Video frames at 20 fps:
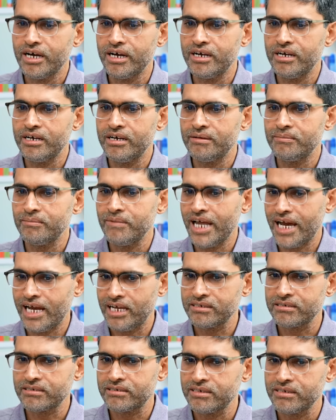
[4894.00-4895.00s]
Um,
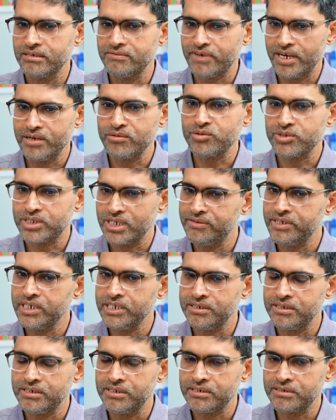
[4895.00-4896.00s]
last uh, five to seven
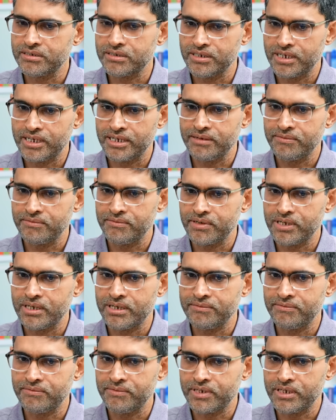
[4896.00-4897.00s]
years, I've,
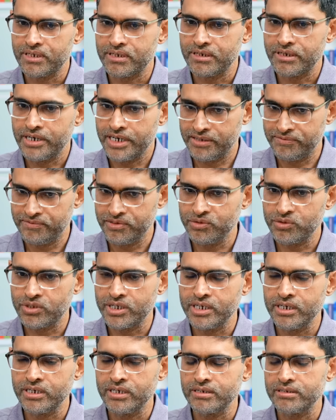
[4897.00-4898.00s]
I've uh, read a few
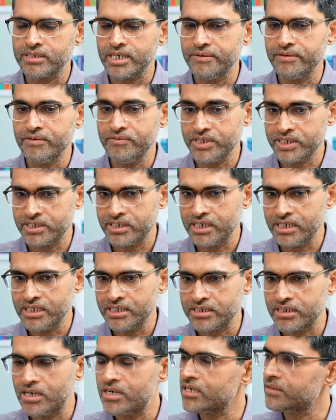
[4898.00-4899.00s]
things. I've invested
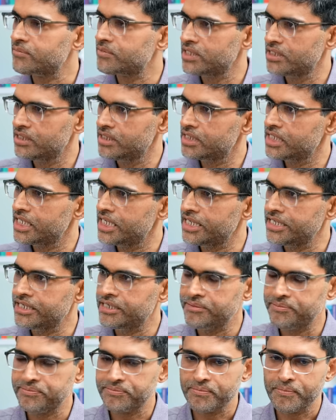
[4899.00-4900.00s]
in startups in this
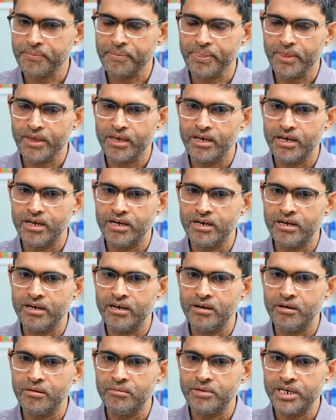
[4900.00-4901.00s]
area,
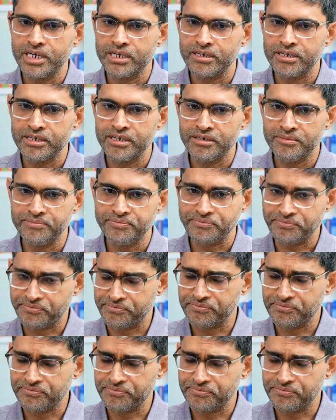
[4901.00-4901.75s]
uh, but um,